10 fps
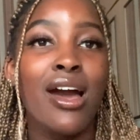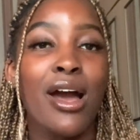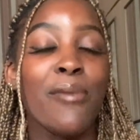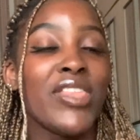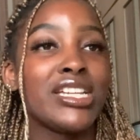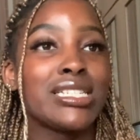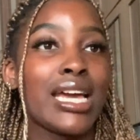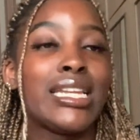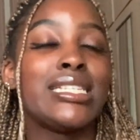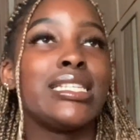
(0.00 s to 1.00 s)
They're just
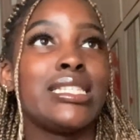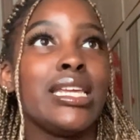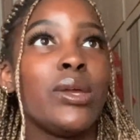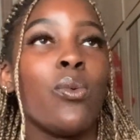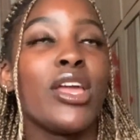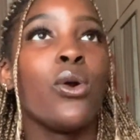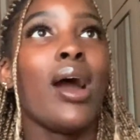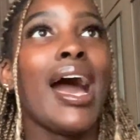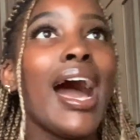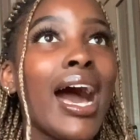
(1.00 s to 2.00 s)
kind of to see where you're
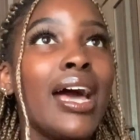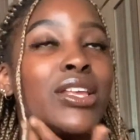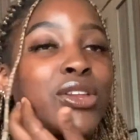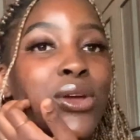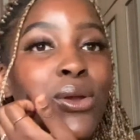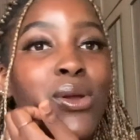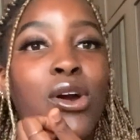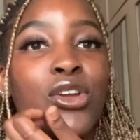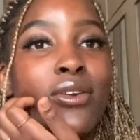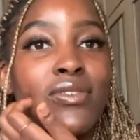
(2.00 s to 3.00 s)
at, you know,
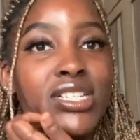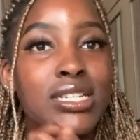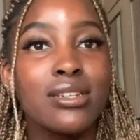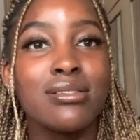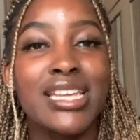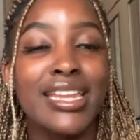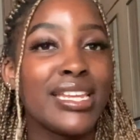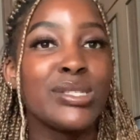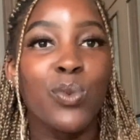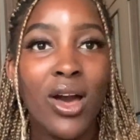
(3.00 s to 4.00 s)
are your revision
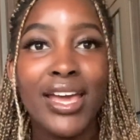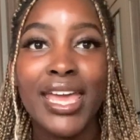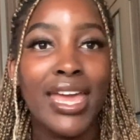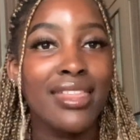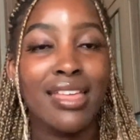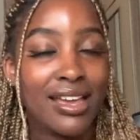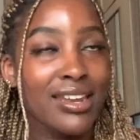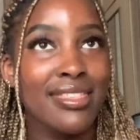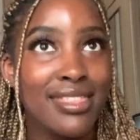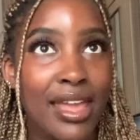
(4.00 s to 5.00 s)
techniques working, that kind
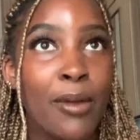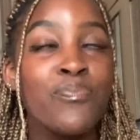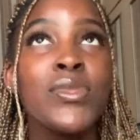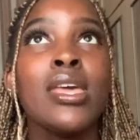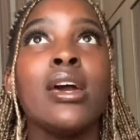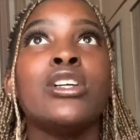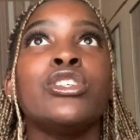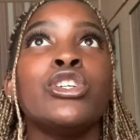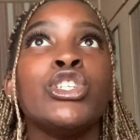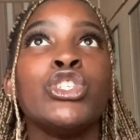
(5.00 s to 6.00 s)
of thing.
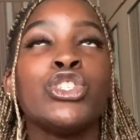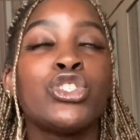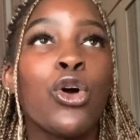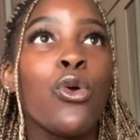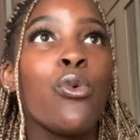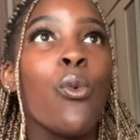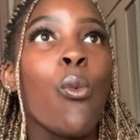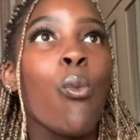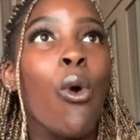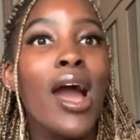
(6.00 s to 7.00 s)
So
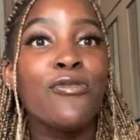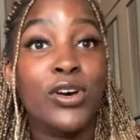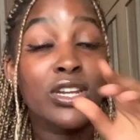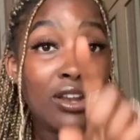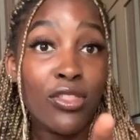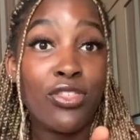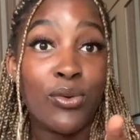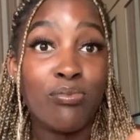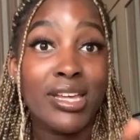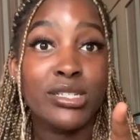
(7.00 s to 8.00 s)
what I found, another thing
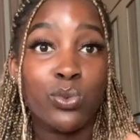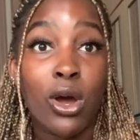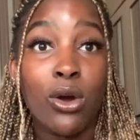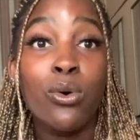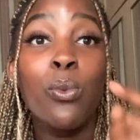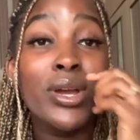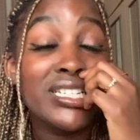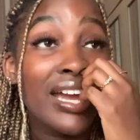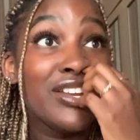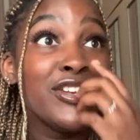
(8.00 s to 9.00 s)
with med as well, which
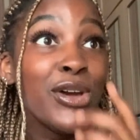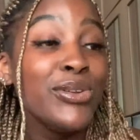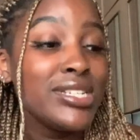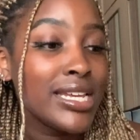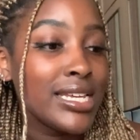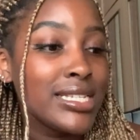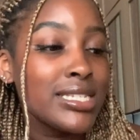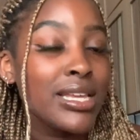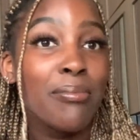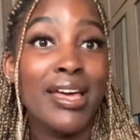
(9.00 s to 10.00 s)
I
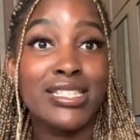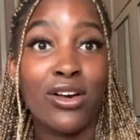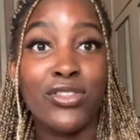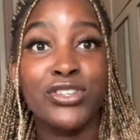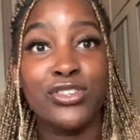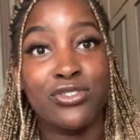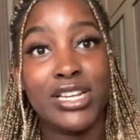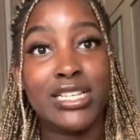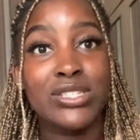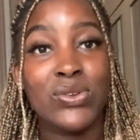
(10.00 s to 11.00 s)
noticed compared to other
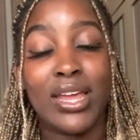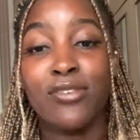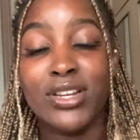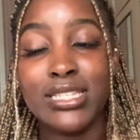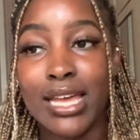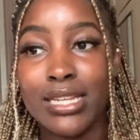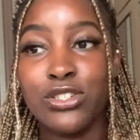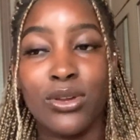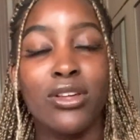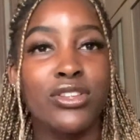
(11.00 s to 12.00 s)
degrees, or like friends I had
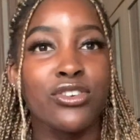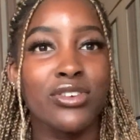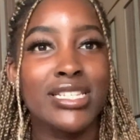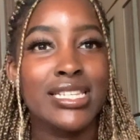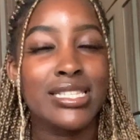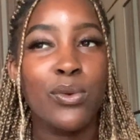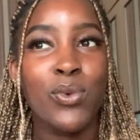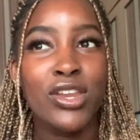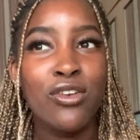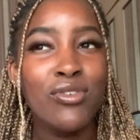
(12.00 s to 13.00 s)
doing other degrees, is that
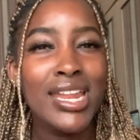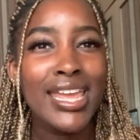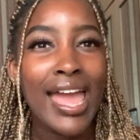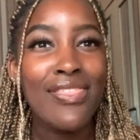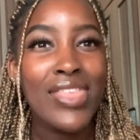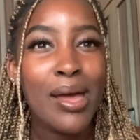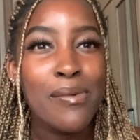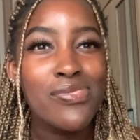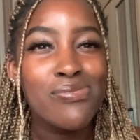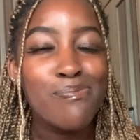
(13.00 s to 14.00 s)
we don't really get that
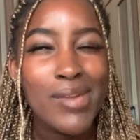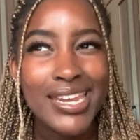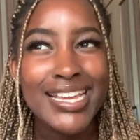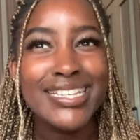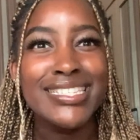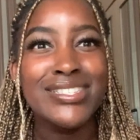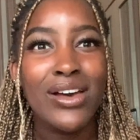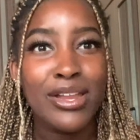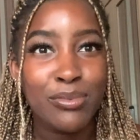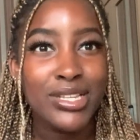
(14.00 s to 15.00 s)
many
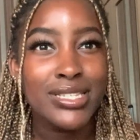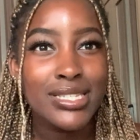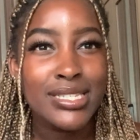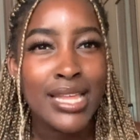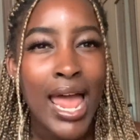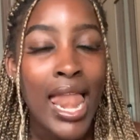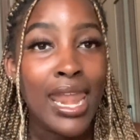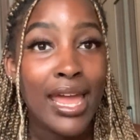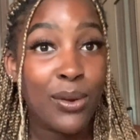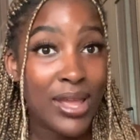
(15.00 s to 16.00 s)
assignments.
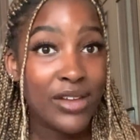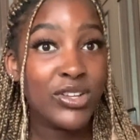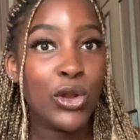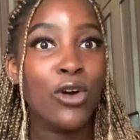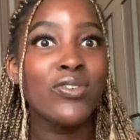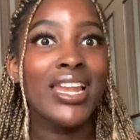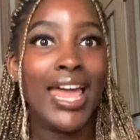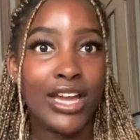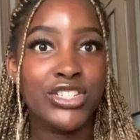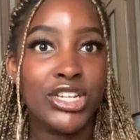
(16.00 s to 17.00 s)
Like, we have a lot of
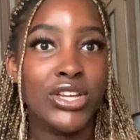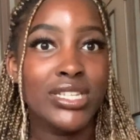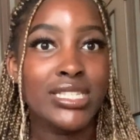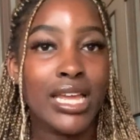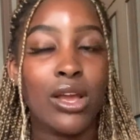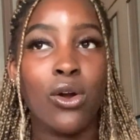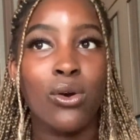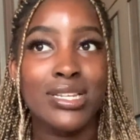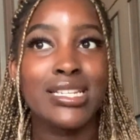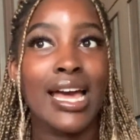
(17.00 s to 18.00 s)
lectures and
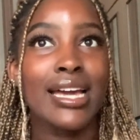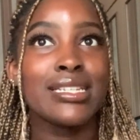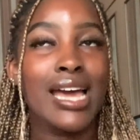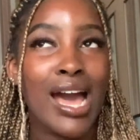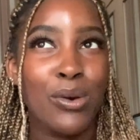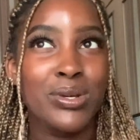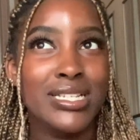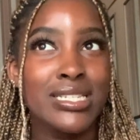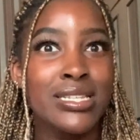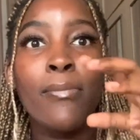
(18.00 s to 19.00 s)
contact
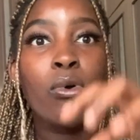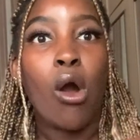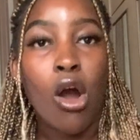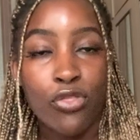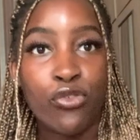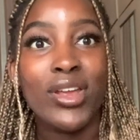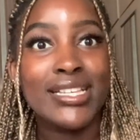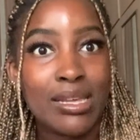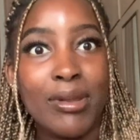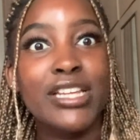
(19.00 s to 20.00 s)
hours, our 3
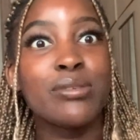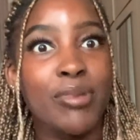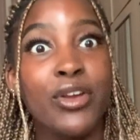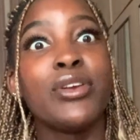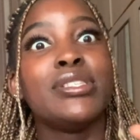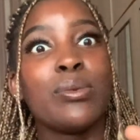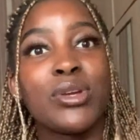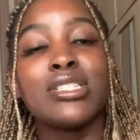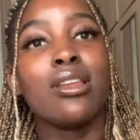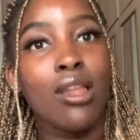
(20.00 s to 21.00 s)
examination periods, in
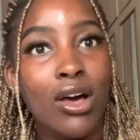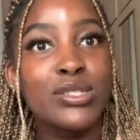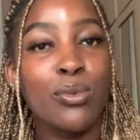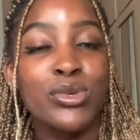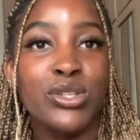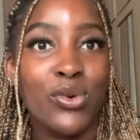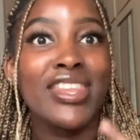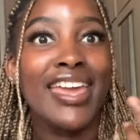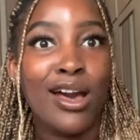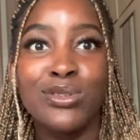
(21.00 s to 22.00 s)
which the last one was the one
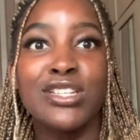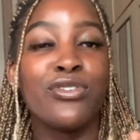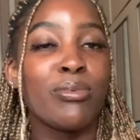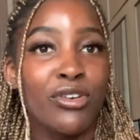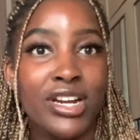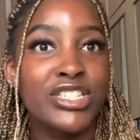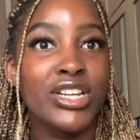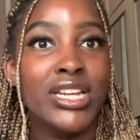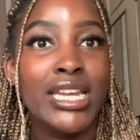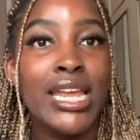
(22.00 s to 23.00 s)
that counted for
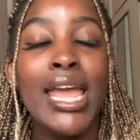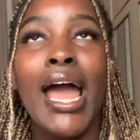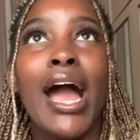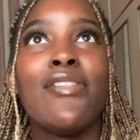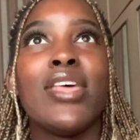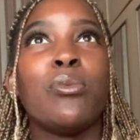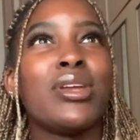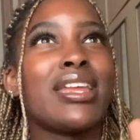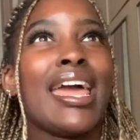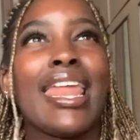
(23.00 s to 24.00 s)
progression. And then
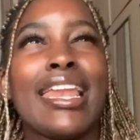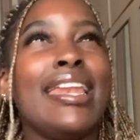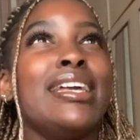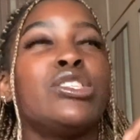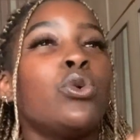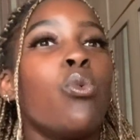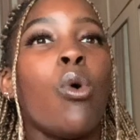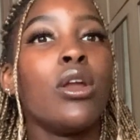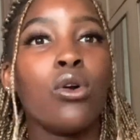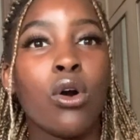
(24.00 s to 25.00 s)
we get like little
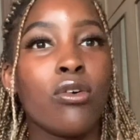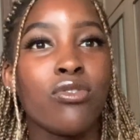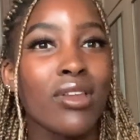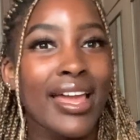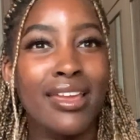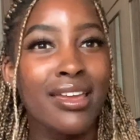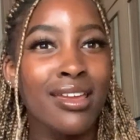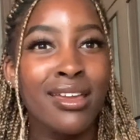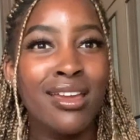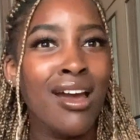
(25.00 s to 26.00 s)
one-off, like,
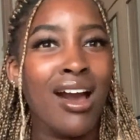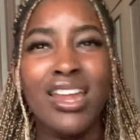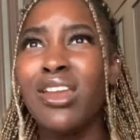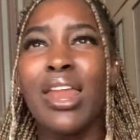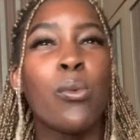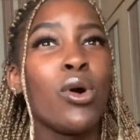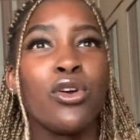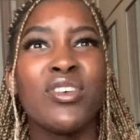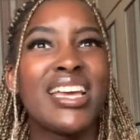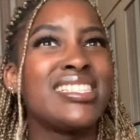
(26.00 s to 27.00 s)
I don't know, like
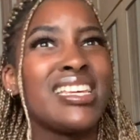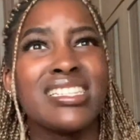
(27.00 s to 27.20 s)
one-off essays.